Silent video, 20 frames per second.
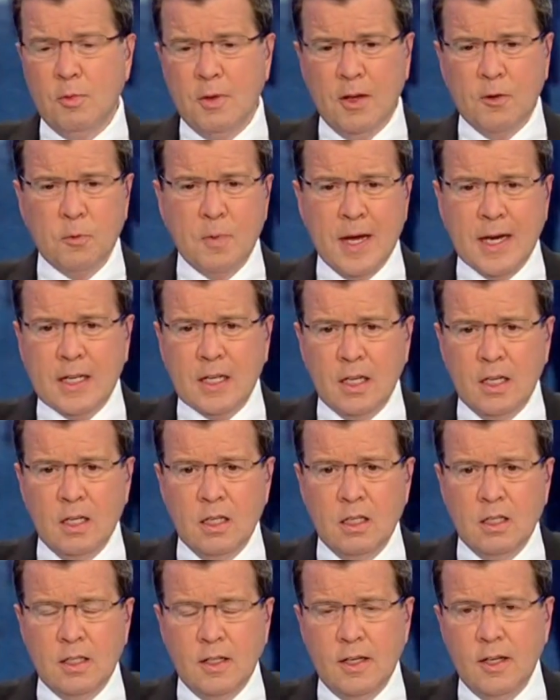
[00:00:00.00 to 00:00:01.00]
seems to be
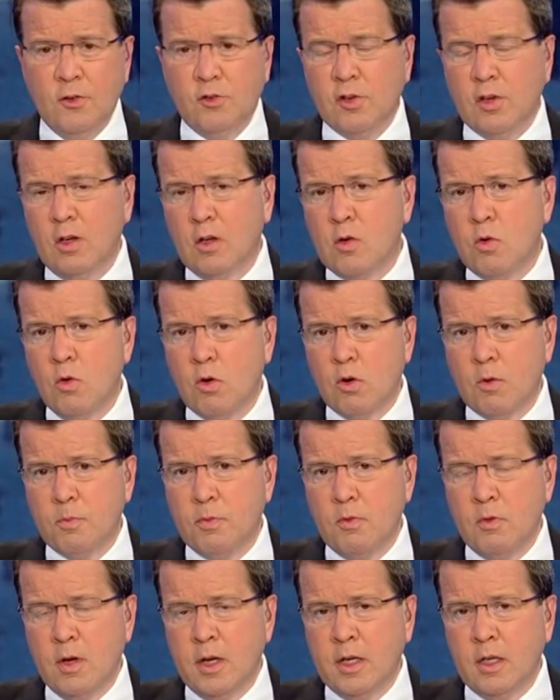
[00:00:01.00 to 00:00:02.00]
expecting an additional
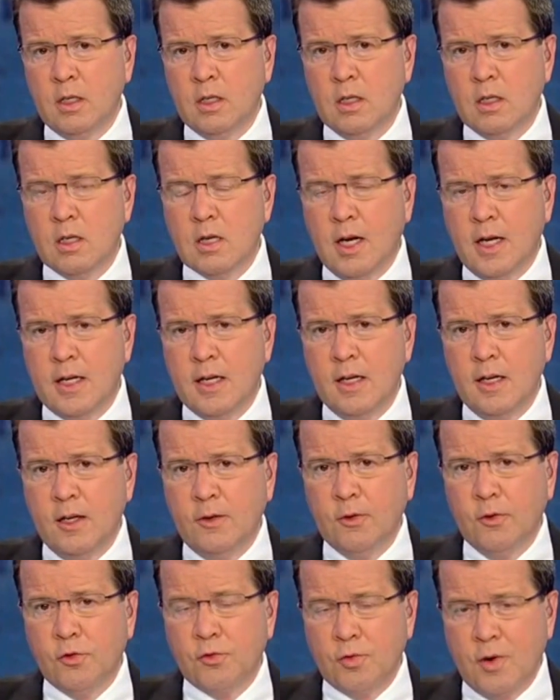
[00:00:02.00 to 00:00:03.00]
quarter-point cut in
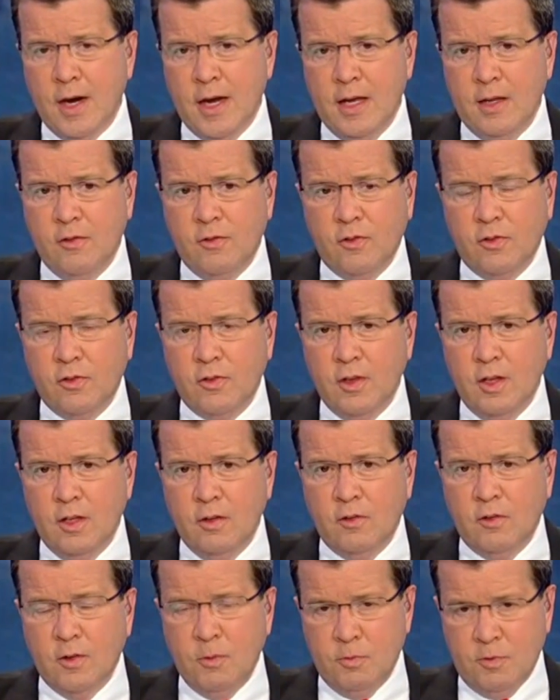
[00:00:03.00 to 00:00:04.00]
interest rates
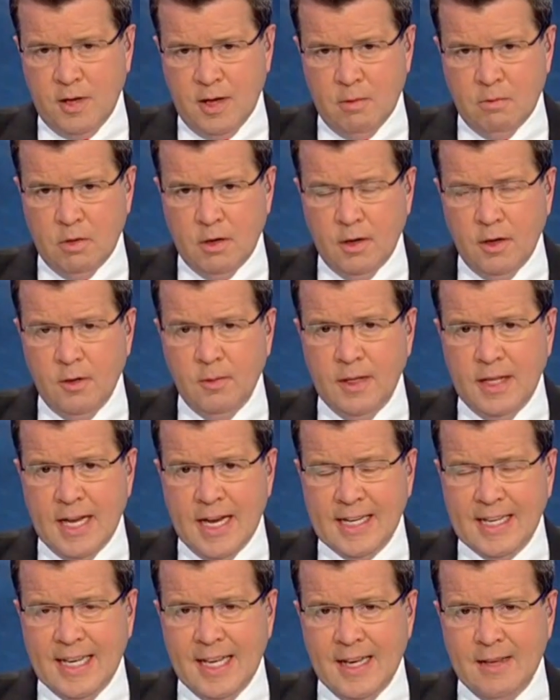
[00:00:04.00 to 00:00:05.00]
in September. Are you in
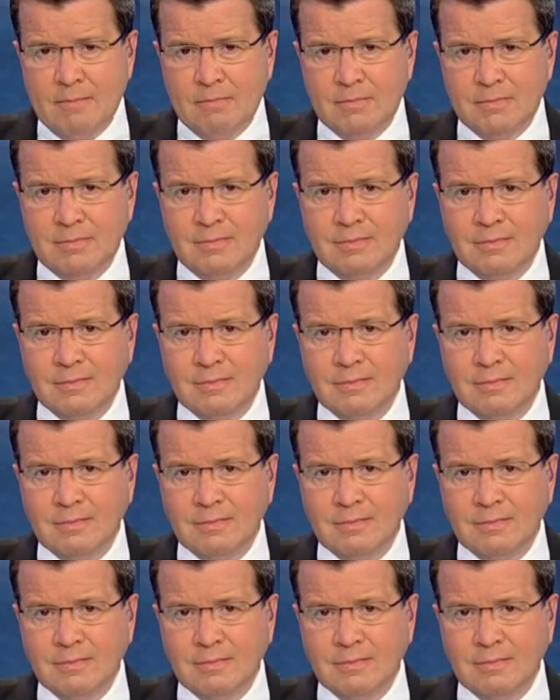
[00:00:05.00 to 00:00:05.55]
that camp?